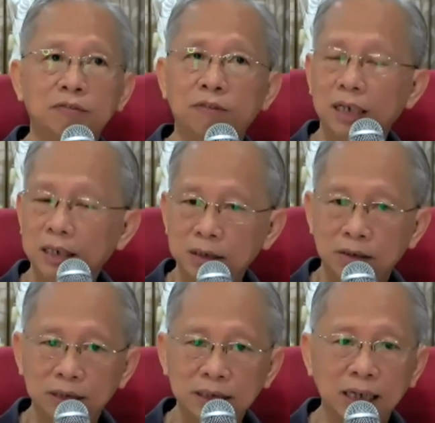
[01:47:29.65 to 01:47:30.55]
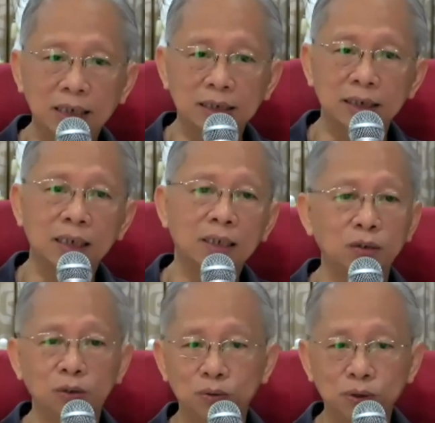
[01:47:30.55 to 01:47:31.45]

whether got sasana or no